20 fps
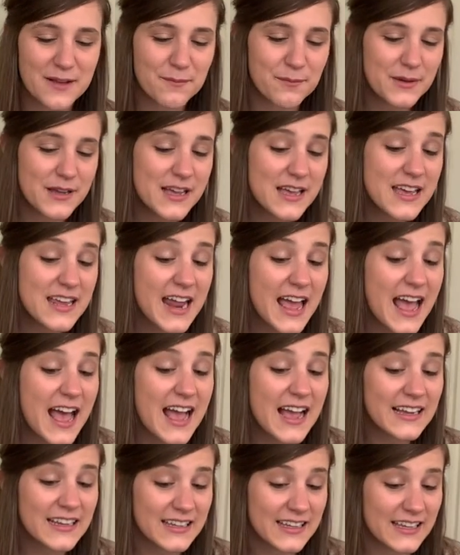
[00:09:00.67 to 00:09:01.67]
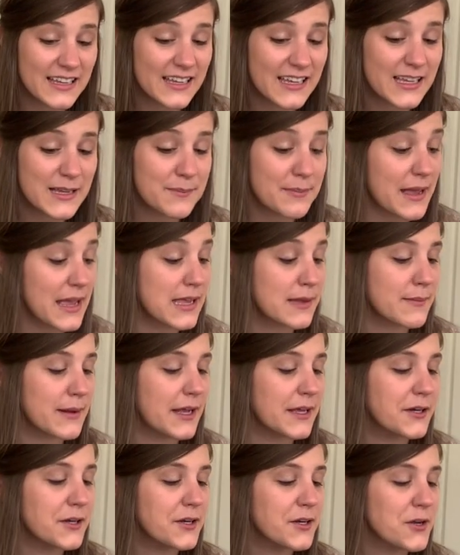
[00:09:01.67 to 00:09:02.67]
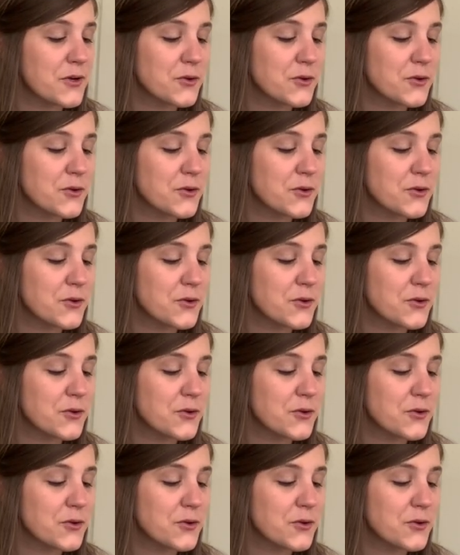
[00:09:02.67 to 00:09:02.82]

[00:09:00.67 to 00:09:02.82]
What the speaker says: But I keep A minor